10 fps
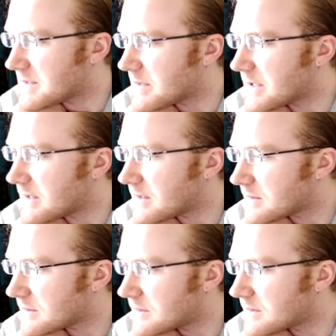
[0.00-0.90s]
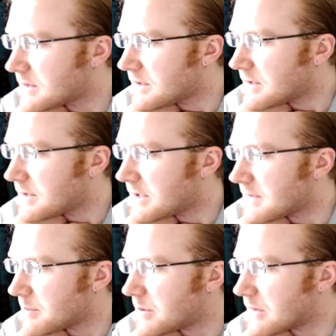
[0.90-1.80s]
matter. You'd have
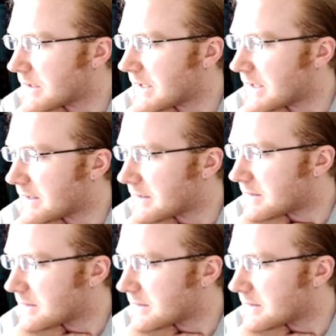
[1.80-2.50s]
to poke again.